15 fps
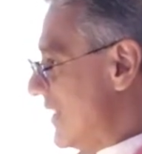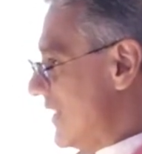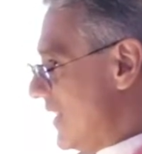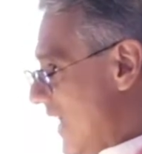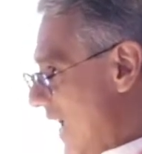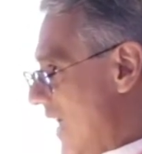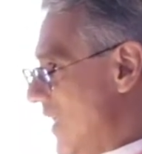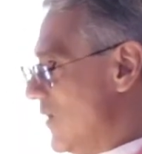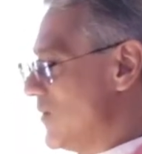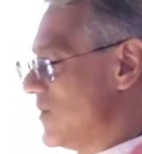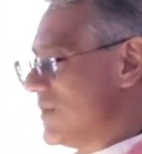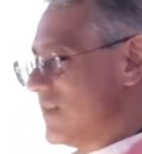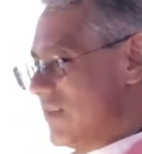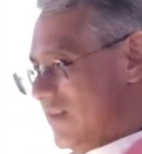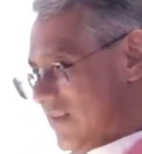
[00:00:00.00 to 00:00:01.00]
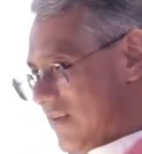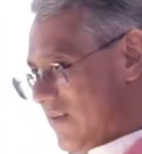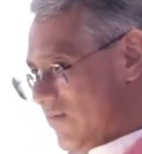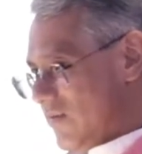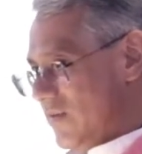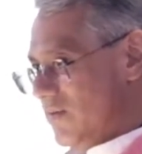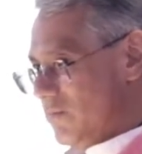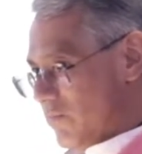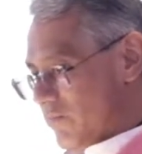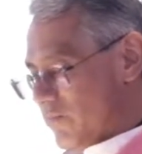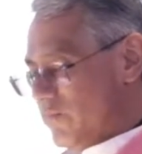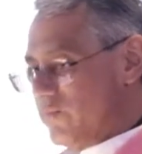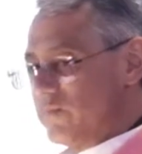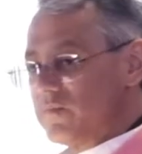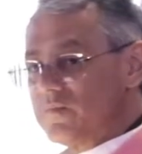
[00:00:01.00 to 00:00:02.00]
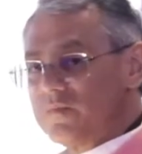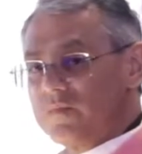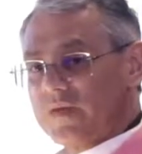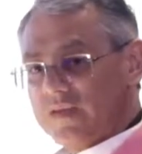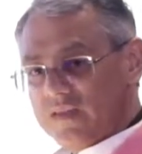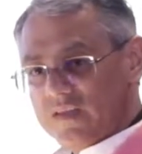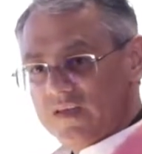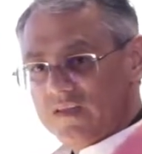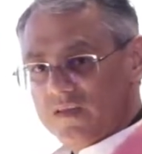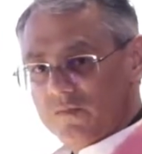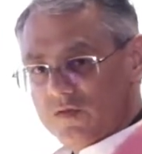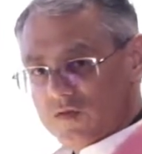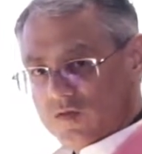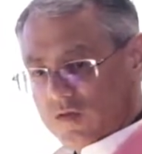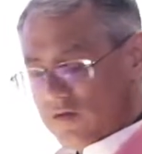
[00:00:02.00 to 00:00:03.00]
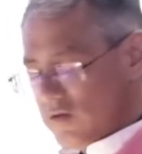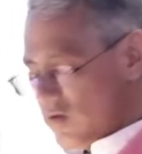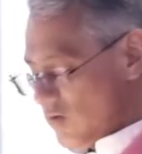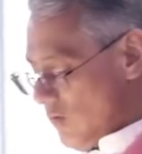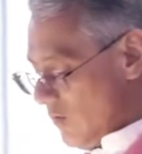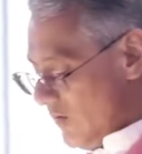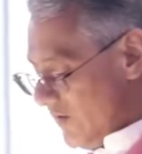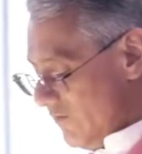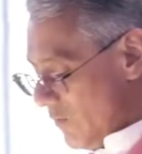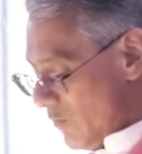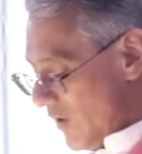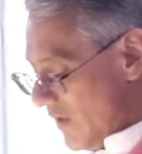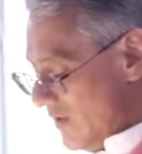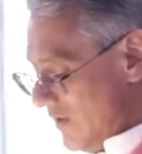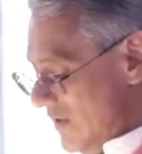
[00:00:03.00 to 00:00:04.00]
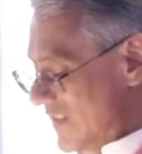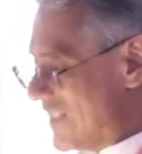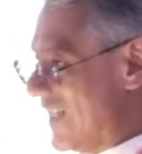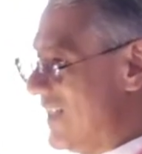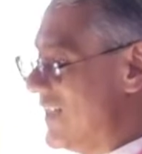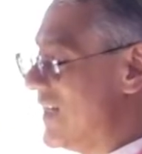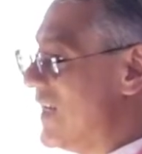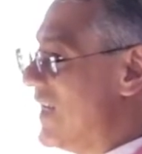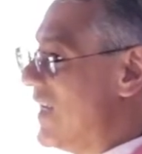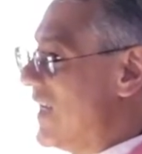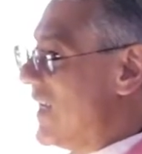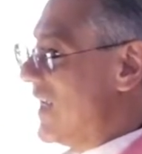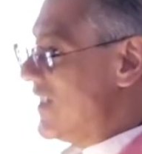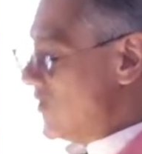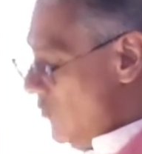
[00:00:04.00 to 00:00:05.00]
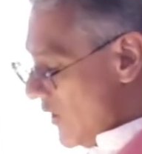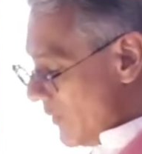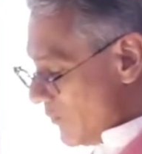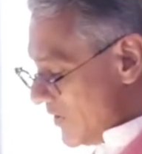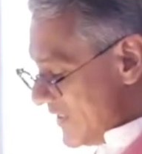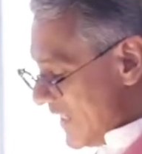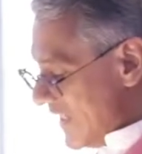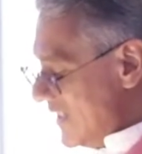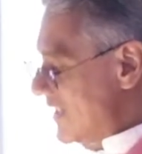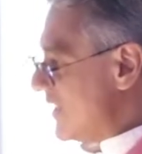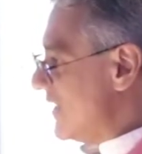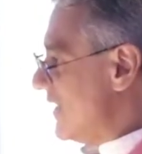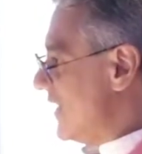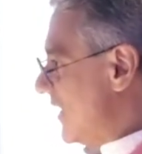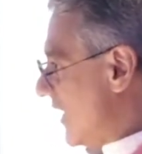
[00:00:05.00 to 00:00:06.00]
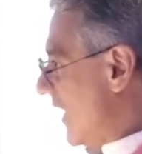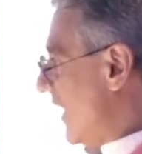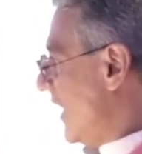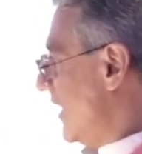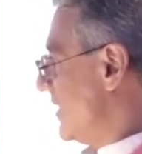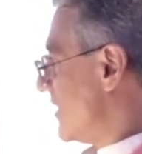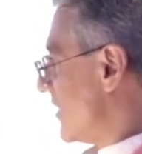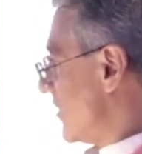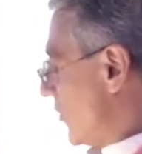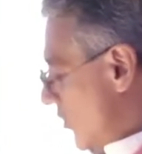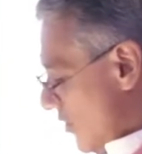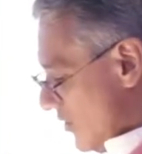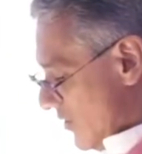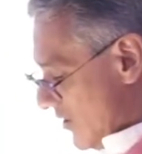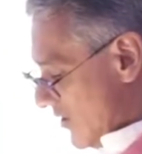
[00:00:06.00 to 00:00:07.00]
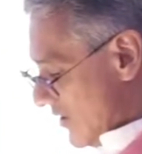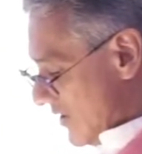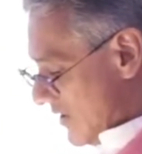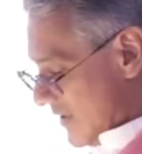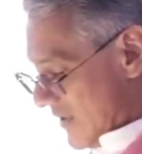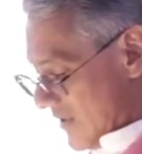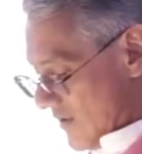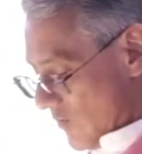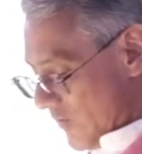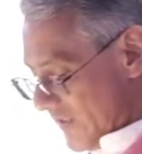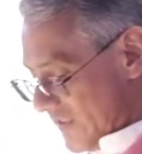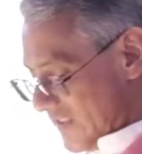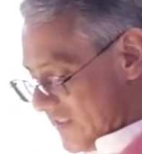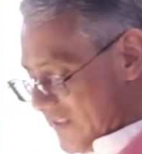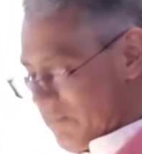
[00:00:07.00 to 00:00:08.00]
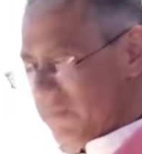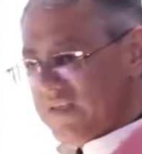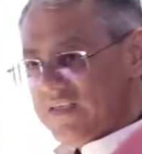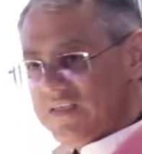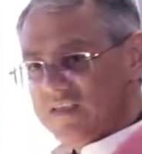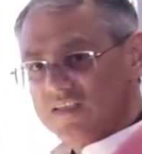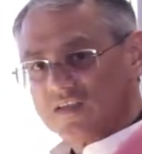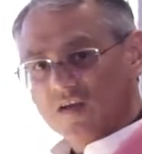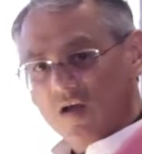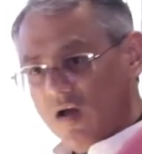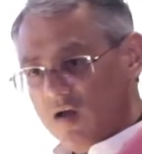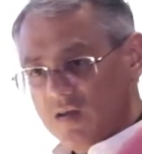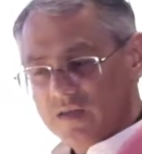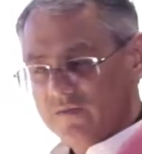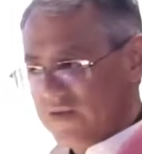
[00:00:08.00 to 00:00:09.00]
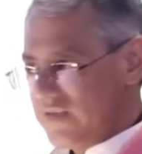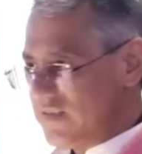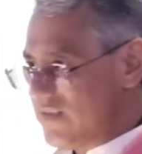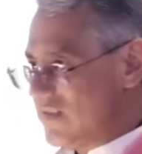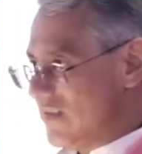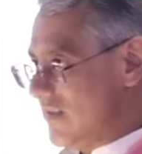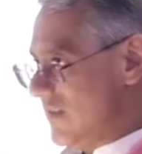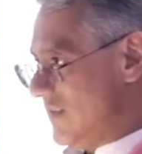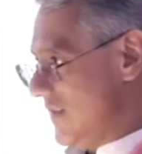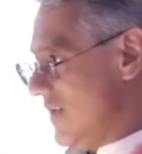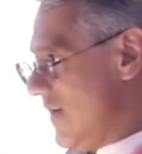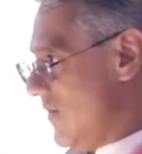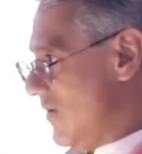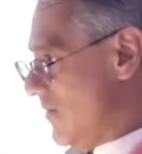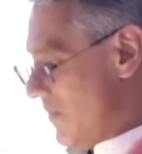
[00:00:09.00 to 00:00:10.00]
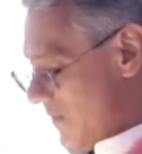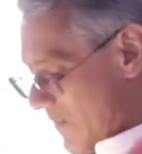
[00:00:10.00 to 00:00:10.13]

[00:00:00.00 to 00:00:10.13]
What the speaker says: the house of the in the story of the prodigal son as representing God's church, which means all of us together.